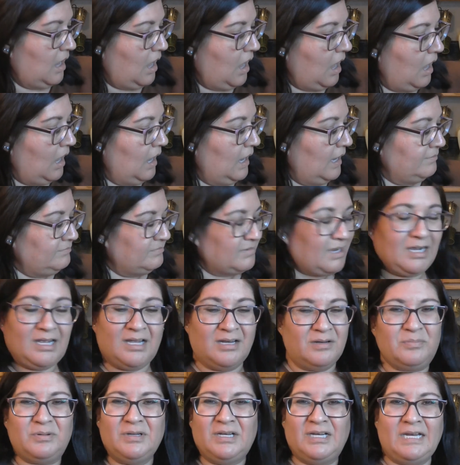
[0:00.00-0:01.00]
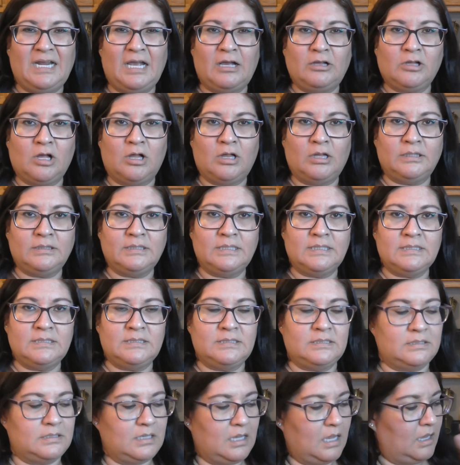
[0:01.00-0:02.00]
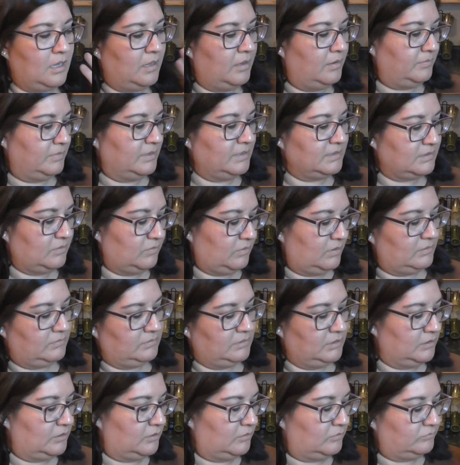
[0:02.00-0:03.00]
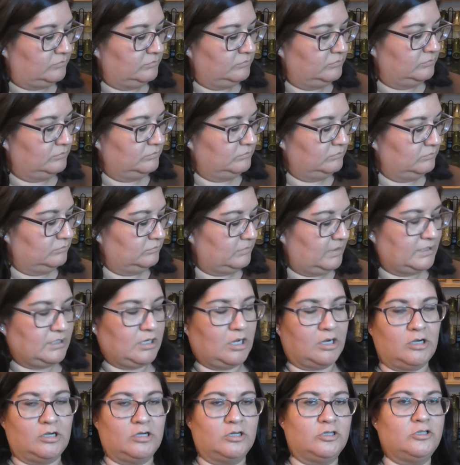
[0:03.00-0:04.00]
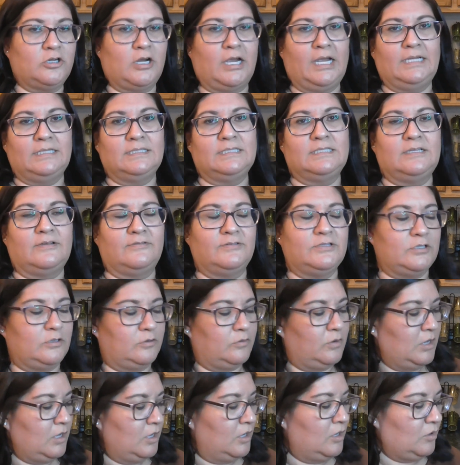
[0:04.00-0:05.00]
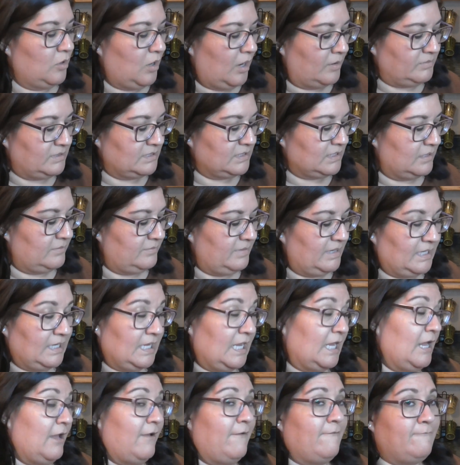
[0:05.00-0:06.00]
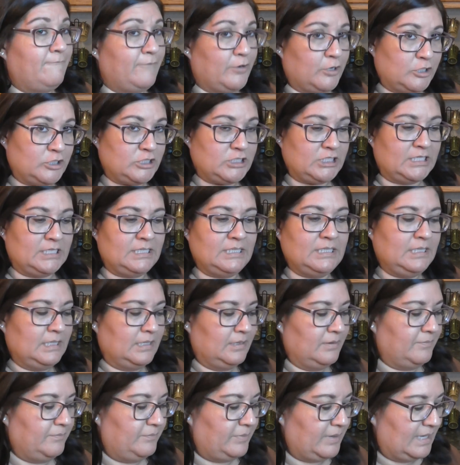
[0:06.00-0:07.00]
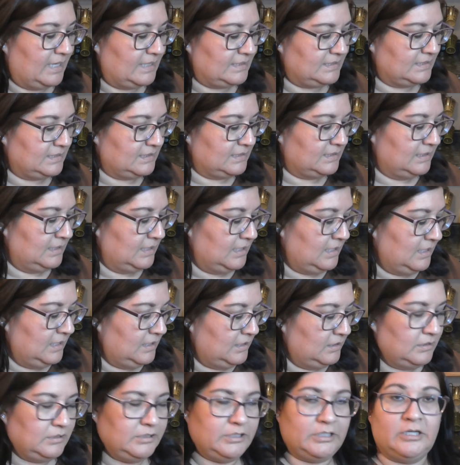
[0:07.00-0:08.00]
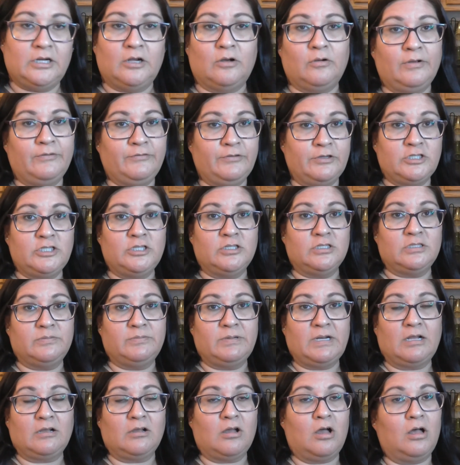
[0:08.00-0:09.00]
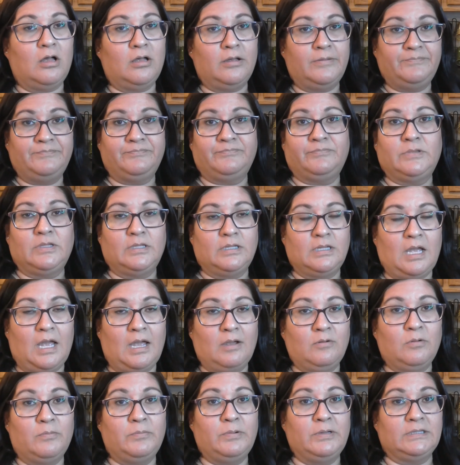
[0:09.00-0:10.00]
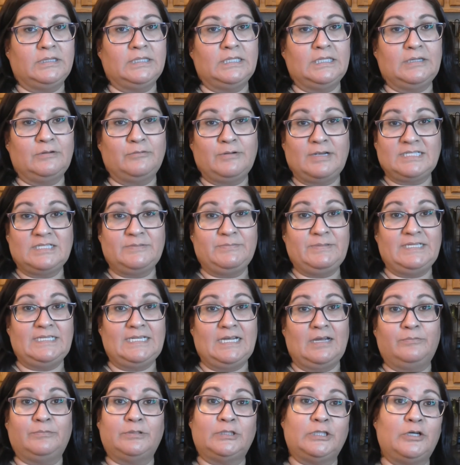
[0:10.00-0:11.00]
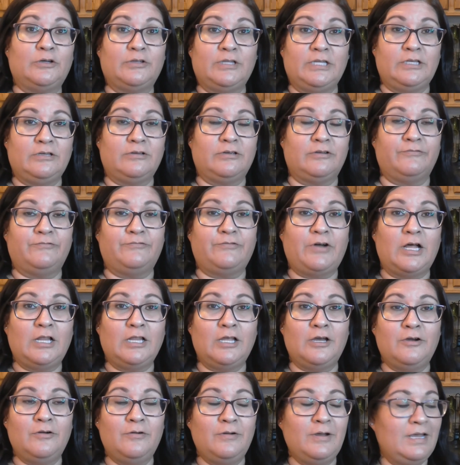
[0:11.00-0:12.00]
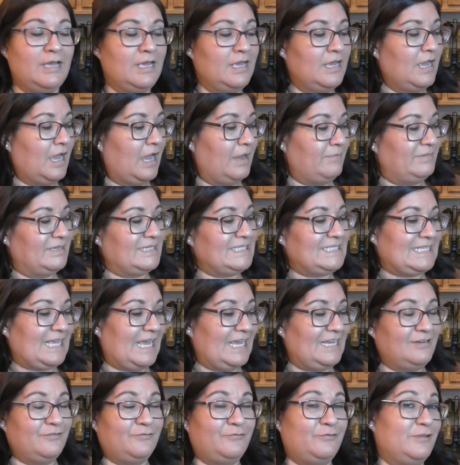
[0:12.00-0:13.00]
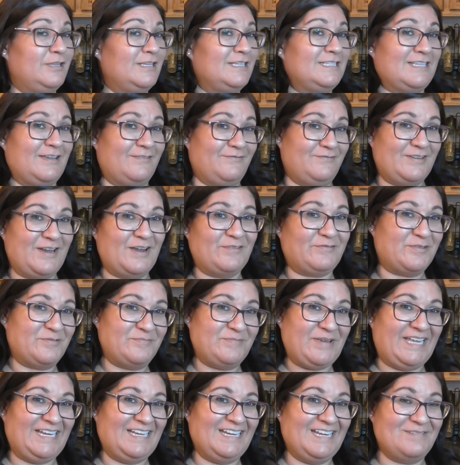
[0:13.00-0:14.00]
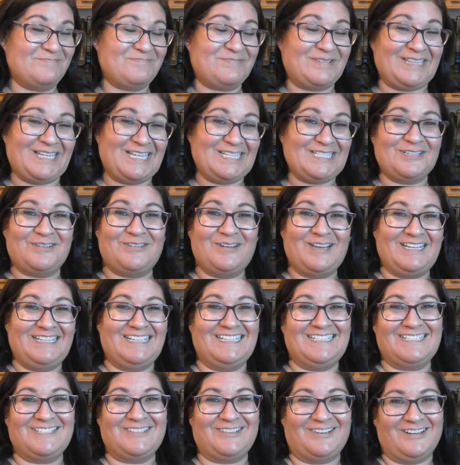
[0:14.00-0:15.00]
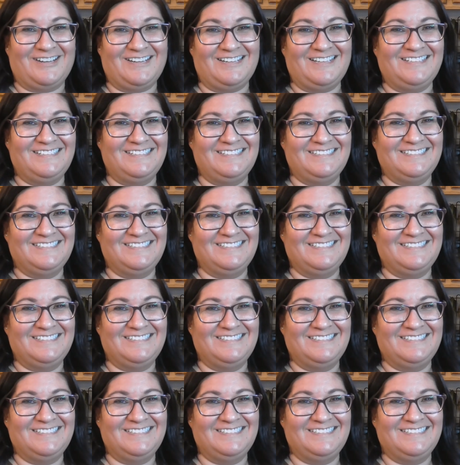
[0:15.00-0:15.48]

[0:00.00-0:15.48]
I'm not going to put any alcohol in this because um, I want, you know, my daughter to try it and stuff, so I'm just going to make it virgin, but, you know, if you choose to put alcohol, I will put the recipe down below that you can follow. I'm excited for this. I've never made it, but let's go ahead and get started.